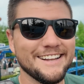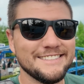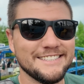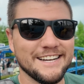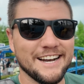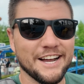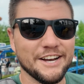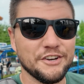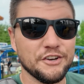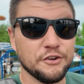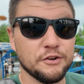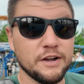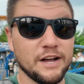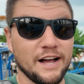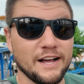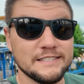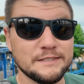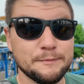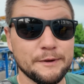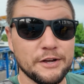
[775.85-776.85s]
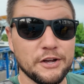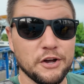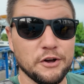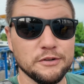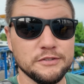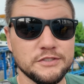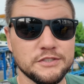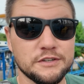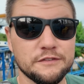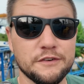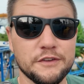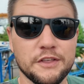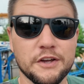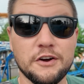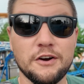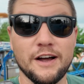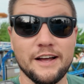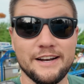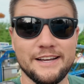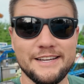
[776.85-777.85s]
Did I do Cosmic Coaster for the
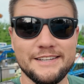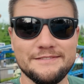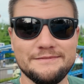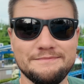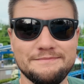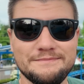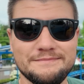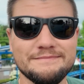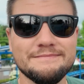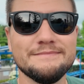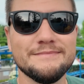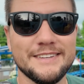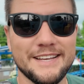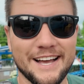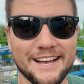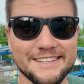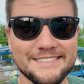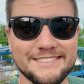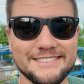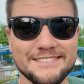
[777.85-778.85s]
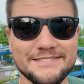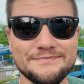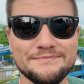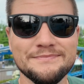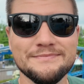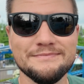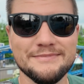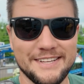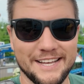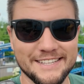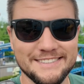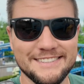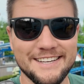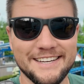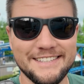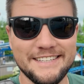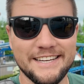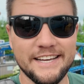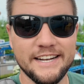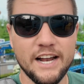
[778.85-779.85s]
credit? Yes. Yes,
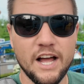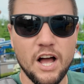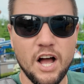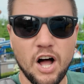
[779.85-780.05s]
I did.